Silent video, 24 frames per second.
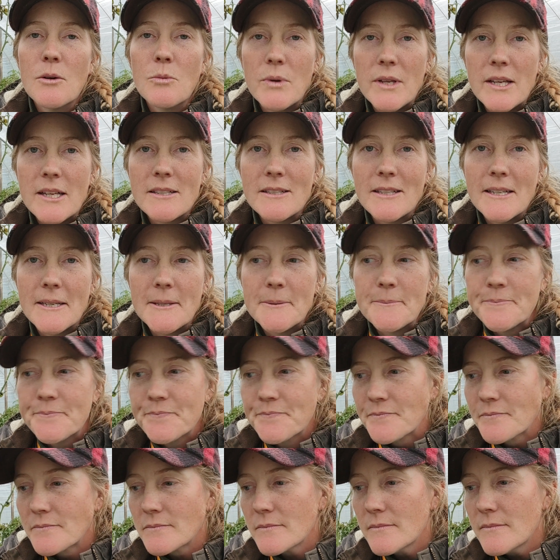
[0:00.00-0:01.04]
weekly.
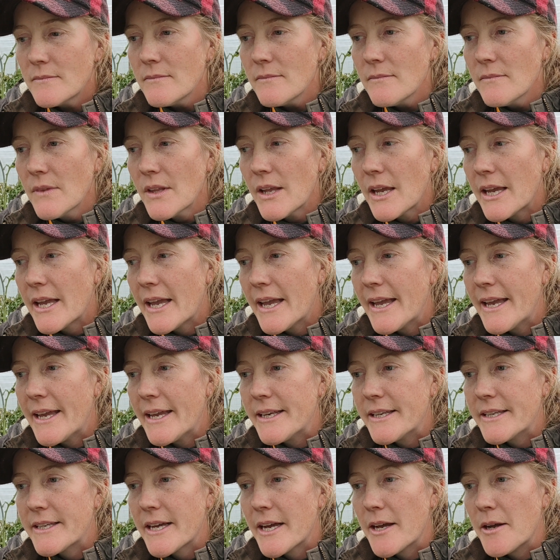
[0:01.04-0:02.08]

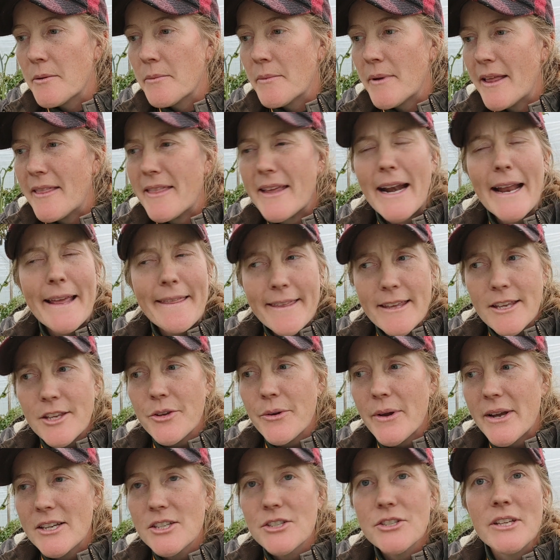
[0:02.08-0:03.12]
And then I think you
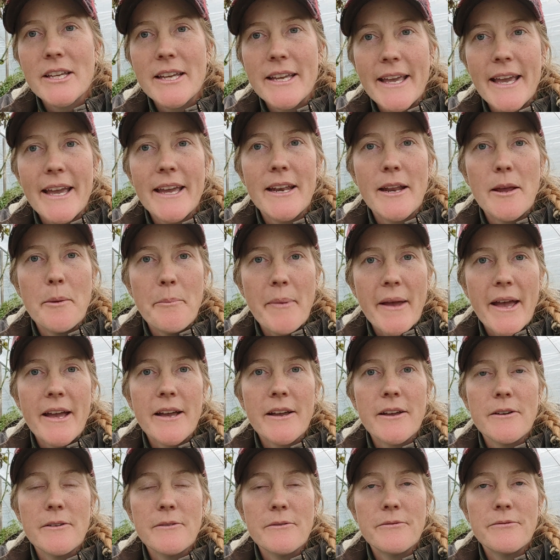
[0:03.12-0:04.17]
actually get a
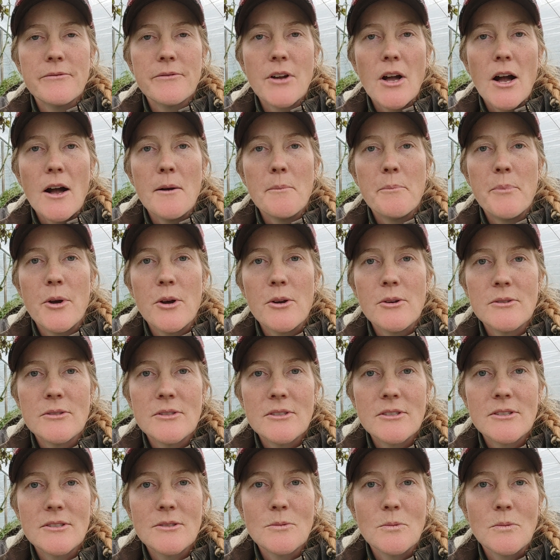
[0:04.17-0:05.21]
bag of
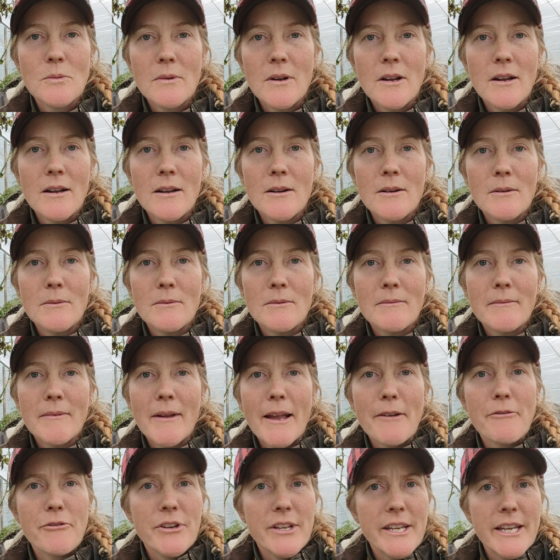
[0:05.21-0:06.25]
compost
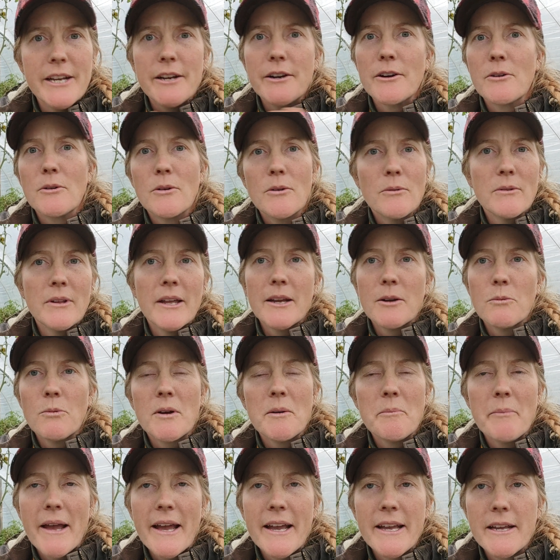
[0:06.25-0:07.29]
every year,
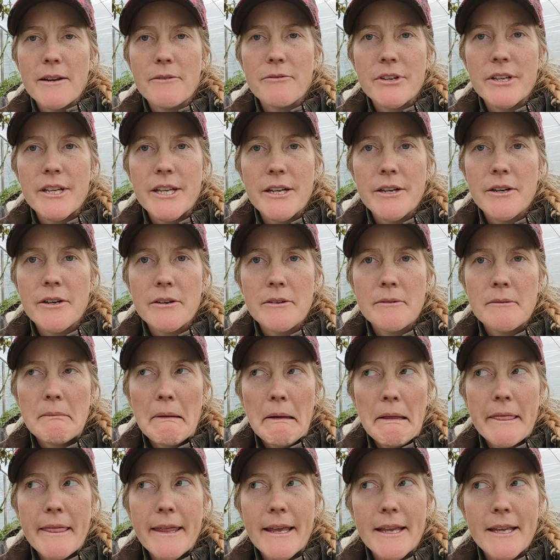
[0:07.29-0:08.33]
one bag every year,
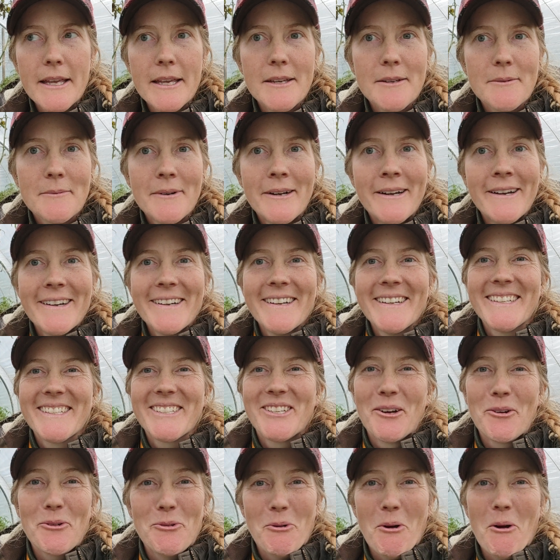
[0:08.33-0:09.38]
I think.
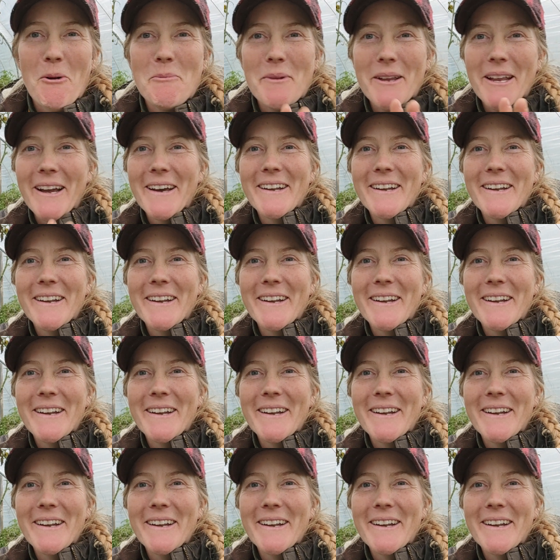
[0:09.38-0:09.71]
Don't quote me